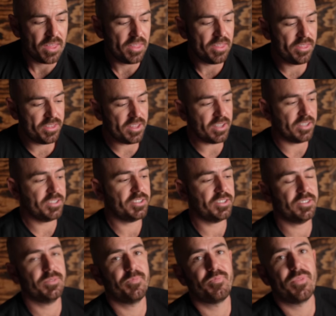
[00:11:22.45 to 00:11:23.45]

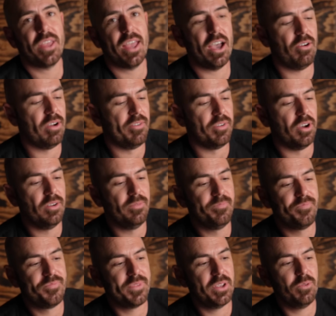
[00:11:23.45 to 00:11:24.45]
This, however,
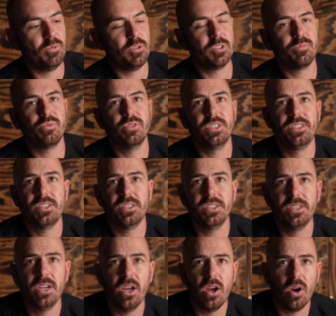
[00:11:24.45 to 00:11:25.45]
was
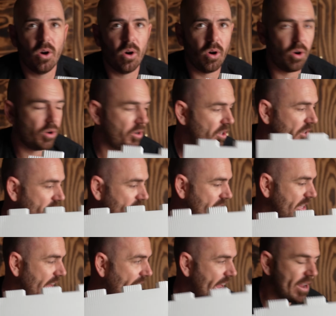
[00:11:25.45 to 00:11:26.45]
printed on
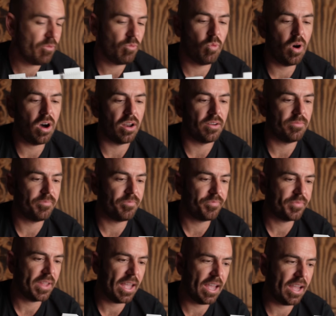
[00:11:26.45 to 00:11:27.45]
the A1.
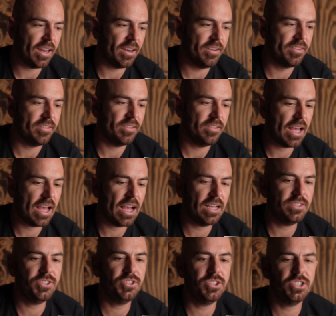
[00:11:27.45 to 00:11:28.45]
And
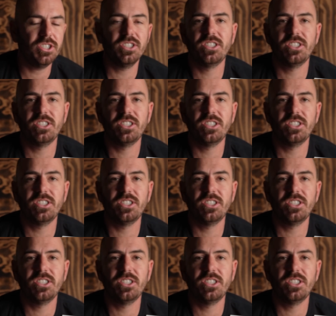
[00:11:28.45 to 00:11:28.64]
as you can